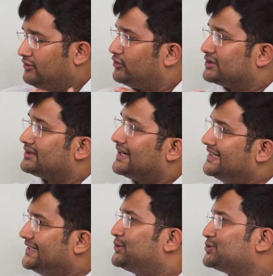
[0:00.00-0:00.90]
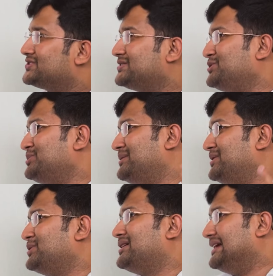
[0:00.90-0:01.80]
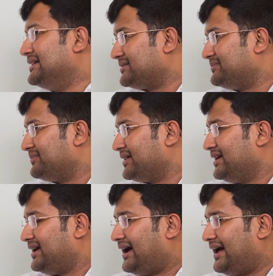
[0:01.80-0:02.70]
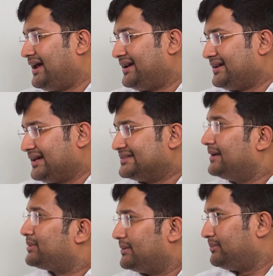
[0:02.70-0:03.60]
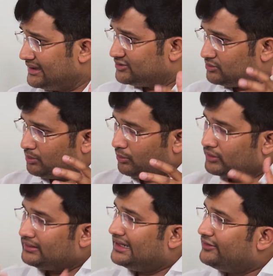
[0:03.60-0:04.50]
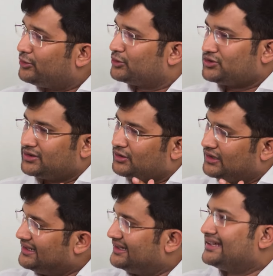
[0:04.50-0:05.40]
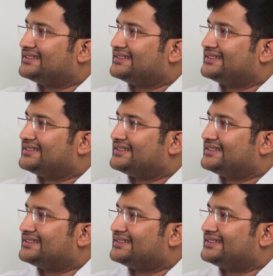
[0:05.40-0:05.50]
for the right ecosystem to be able to clear. and exam prep is mainly focused on clearing the